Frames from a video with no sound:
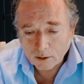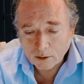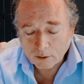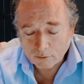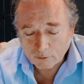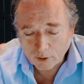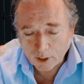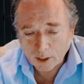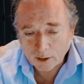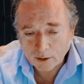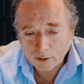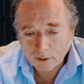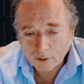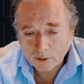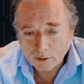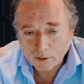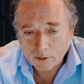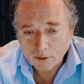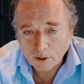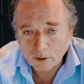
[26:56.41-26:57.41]
rather,
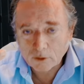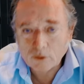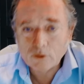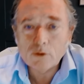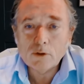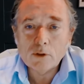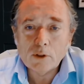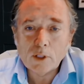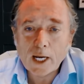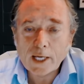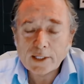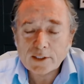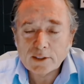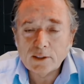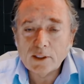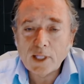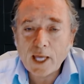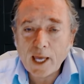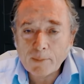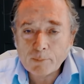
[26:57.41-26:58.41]
a nuclear
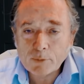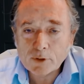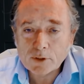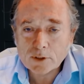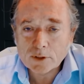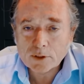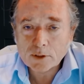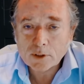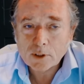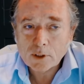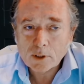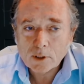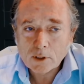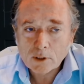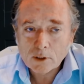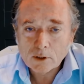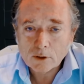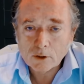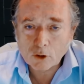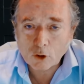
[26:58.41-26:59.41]
accident happens,
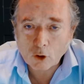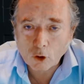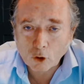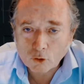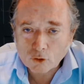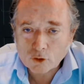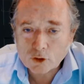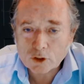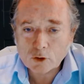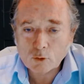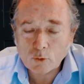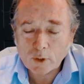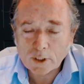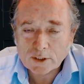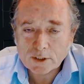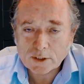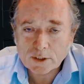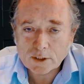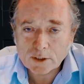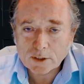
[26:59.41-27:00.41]
the
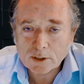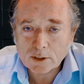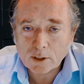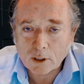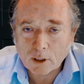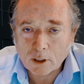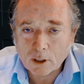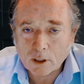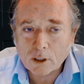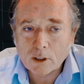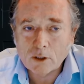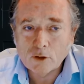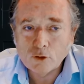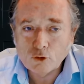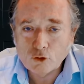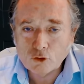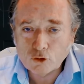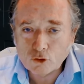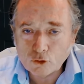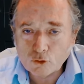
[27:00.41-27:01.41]
consequences are
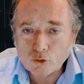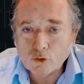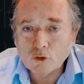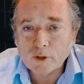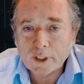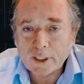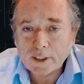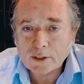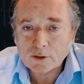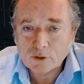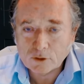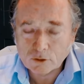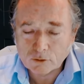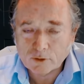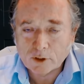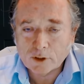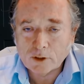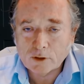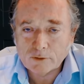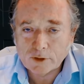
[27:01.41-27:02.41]
too great to run the